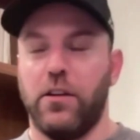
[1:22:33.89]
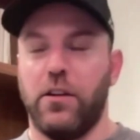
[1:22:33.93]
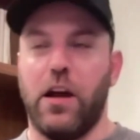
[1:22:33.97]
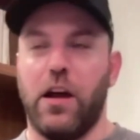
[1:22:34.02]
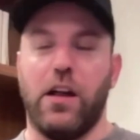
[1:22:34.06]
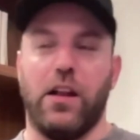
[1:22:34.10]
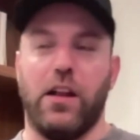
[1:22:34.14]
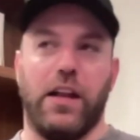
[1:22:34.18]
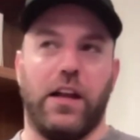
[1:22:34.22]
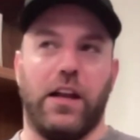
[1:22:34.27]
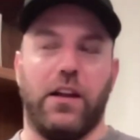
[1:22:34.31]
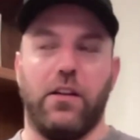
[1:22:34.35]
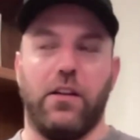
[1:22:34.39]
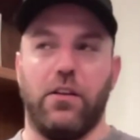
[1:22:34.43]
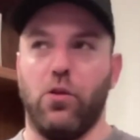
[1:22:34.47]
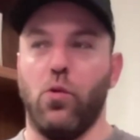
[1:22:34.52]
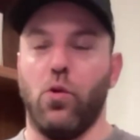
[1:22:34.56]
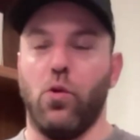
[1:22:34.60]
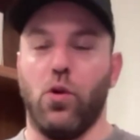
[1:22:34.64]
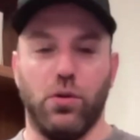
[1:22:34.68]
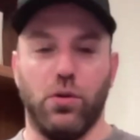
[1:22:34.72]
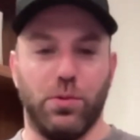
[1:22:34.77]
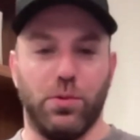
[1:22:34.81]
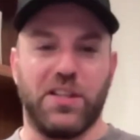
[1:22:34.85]
not like the
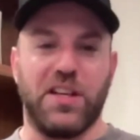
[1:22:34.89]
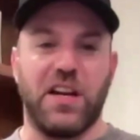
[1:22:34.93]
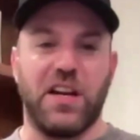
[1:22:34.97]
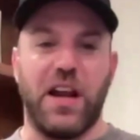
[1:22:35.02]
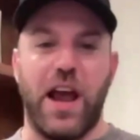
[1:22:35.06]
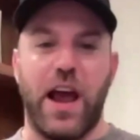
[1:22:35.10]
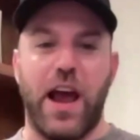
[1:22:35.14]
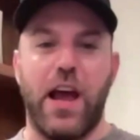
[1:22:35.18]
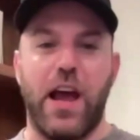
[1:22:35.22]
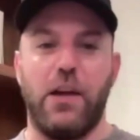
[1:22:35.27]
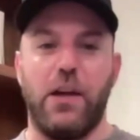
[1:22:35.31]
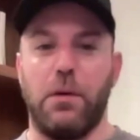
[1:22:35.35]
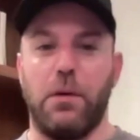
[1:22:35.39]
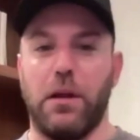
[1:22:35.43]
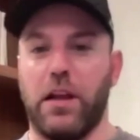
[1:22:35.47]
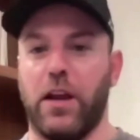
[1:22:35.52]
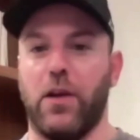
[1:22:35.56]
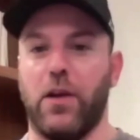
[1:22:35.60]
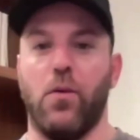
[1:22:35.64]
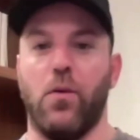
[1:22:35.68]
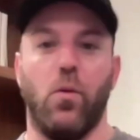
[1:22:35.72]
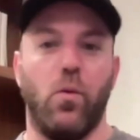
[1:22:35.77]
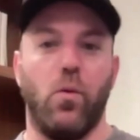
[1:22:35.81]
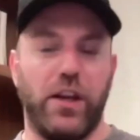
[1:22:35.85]
world was going to end, but
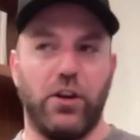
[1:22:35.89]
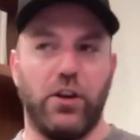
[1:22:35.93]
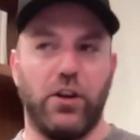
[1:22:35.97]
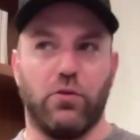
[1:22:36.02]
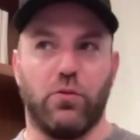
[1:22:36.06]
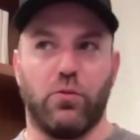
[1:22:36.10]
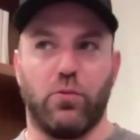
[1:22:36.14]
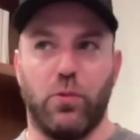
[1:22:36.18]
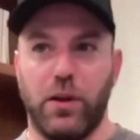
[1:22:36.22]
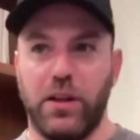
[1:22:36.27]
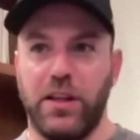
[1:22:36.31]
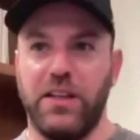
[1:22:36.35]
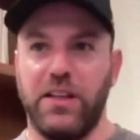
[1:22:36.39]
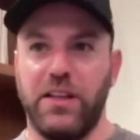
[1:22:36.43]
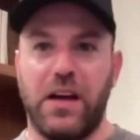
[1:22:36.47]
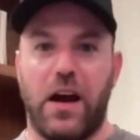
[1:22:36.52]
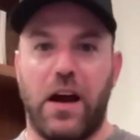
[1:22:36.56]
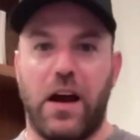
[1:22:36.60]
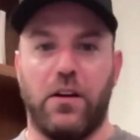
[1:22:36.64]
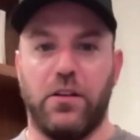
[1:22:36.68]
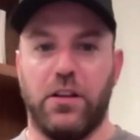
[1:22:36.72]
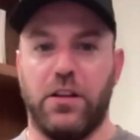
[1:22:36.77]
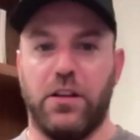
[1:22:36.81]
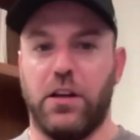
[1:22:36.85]
like when you're really
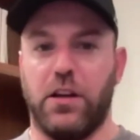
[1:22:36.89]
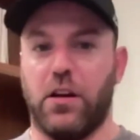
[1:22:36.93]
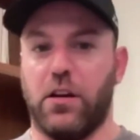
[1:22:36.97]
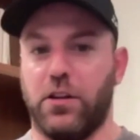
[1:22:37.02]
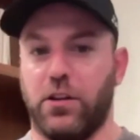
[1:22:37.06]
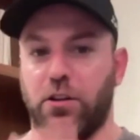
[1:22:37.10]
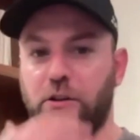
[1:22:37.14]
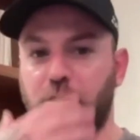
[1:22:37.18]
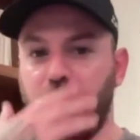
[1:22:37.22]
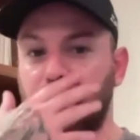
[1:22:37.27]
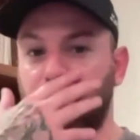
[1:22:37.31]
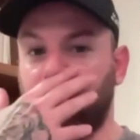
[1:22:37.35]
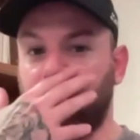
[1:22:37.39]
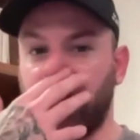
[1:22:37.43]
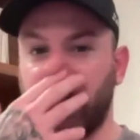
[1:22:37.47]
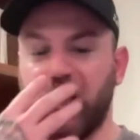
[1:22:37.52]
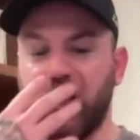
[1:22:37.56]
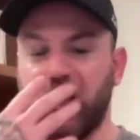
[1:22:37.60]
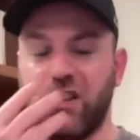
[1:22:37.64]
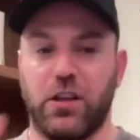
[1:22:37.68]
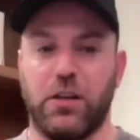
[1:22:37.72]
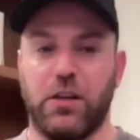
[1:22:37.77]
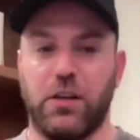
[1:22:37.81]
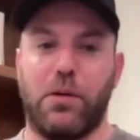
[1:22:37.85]
dialed in on your
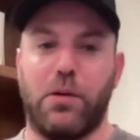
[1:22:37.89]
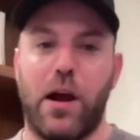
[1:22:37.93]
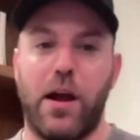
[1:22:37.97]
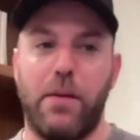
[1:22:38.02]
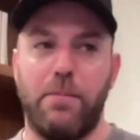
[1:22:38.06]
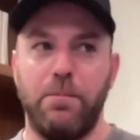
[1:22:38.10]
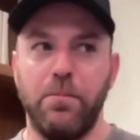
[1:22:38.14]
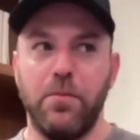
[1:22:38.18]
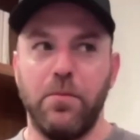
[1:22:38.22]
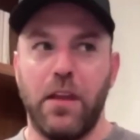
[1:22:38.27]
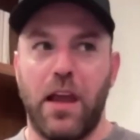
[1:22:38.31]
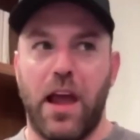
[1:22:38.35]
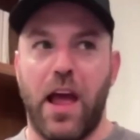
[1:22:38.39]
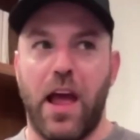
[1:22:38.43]
nutrition during prep